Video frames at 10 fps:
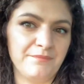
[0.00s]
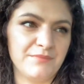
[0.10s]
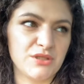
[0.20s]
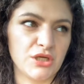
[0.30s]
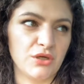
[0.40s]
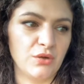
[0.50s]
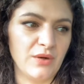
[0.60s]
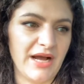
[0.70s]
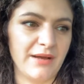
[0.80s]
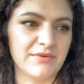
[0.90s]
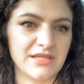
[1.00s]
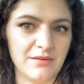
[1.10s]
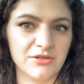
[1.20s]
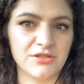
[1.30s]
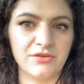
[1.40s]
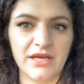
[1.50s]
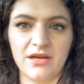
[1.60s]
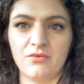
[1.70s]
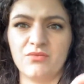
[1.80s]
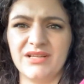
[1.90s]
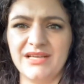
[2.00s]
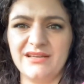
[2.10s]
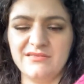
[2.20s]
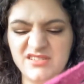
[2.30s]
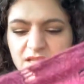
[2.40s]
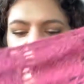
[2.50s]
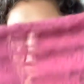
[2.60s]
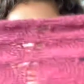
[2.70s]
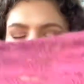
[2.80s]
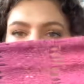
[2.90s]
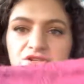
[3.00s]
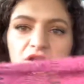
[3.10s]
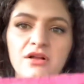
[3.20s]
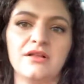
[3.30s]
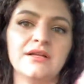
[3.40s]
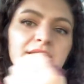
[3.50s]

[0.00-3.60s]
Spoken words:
so I was able to get a really decent sized shawl